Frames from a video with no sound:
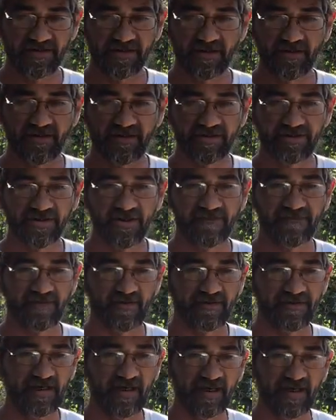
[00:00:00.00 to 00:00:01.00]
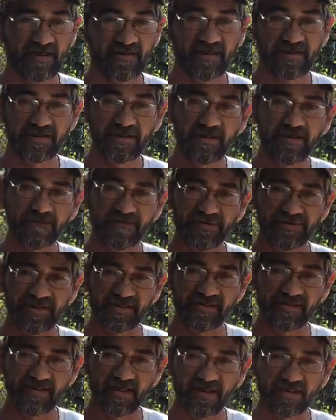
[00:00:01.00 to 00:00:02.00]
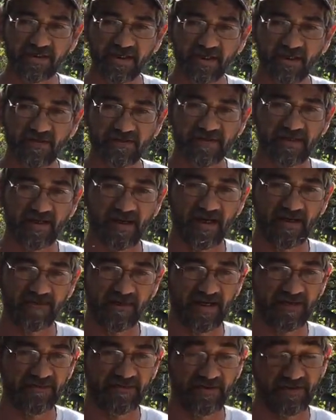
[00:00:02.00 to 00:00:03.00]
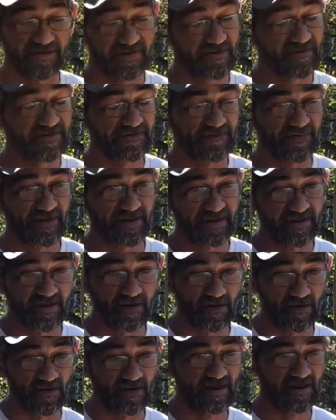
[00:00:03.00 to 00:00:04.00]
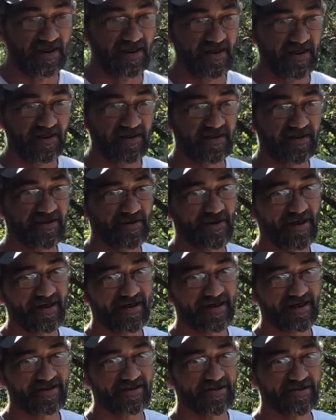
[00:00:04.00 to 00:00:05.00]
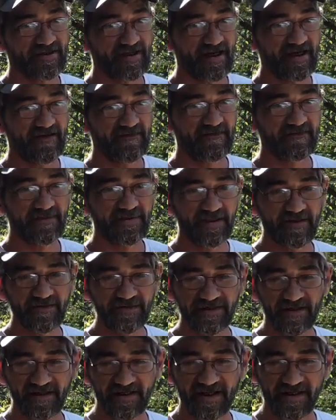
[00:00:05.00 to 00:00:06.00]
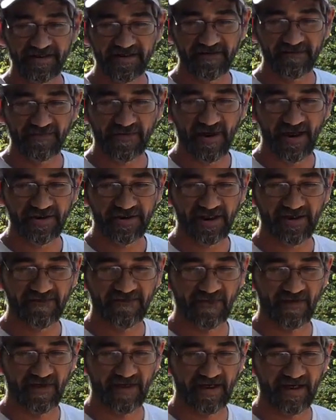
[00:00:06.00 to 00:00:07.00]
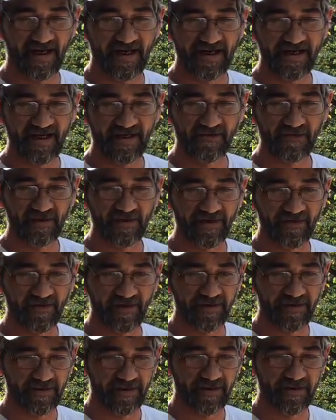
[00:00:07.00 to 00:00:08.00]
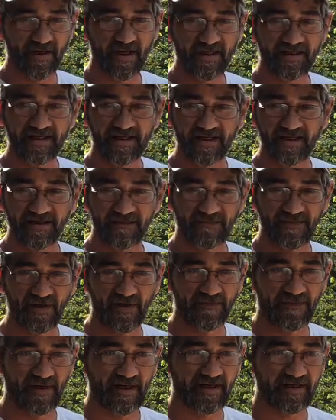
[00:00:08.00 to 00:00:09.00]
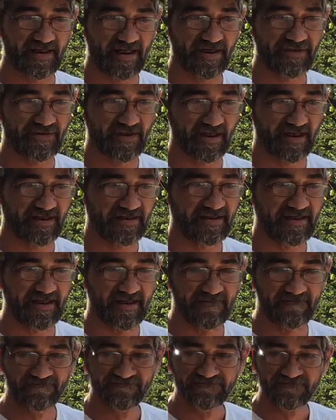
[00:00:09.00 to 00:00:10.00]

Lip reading: So on and so forth. Like you could put the stitching on the combat boots. That was pretty cool. There's a lot of extra time, but it was a custom project for a guy, and I really wanted to knock it out of the ballpark, and I thought I did.